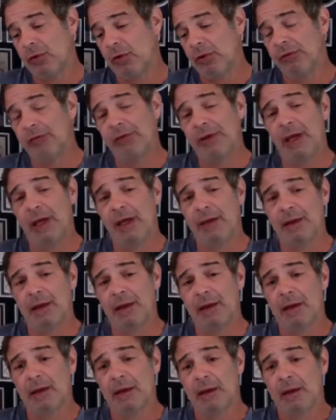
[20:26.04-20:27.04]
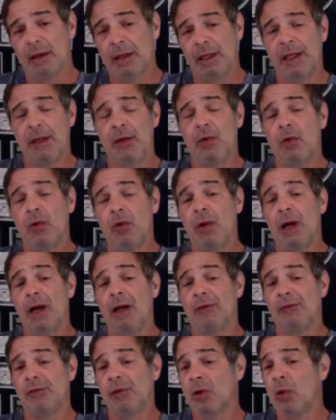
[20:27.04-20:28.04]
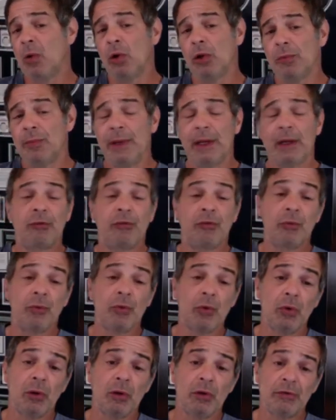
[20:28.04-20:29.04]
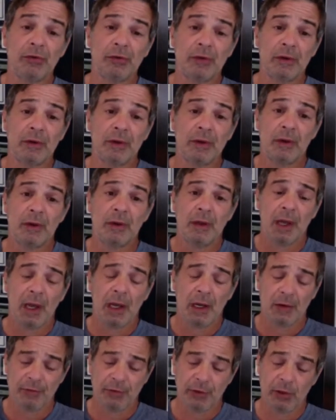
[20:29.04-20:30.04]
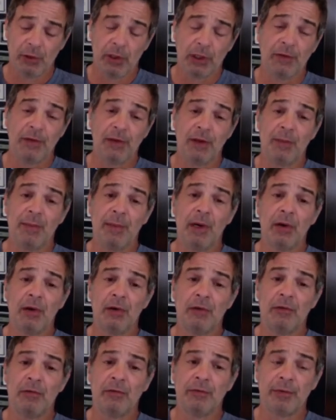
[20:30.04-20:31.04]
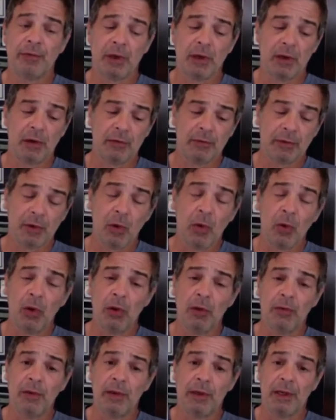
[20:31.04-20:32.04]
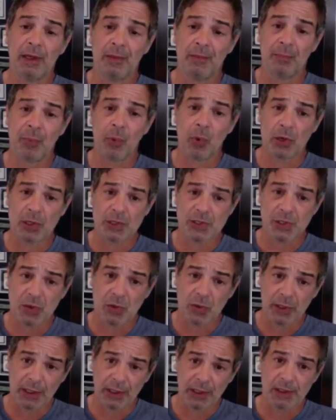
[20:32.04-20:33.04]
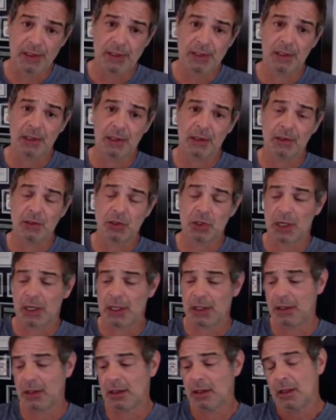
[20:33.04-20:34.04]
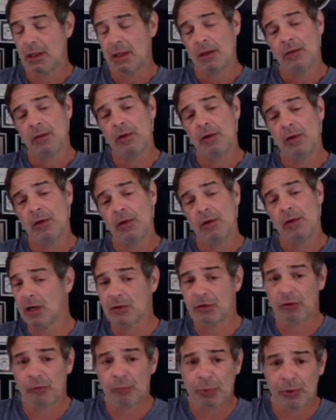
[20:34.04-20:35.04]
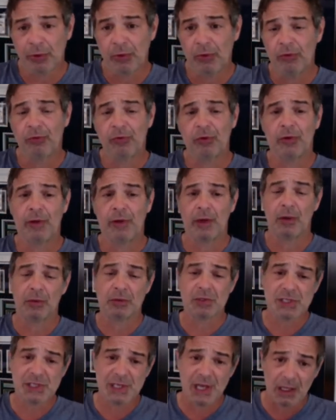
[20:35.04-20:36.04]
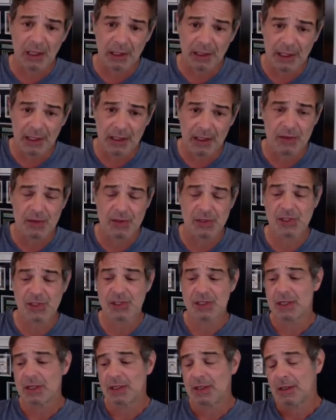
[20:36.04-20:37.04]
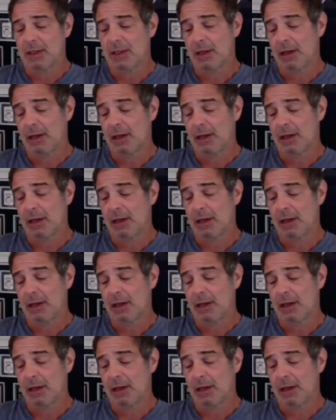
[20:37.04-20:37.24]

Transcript: old saying that he who has the gold makes the rules. And if you look at the amount of gold imports going into China, they're the largest producer. They don't sell an ounce.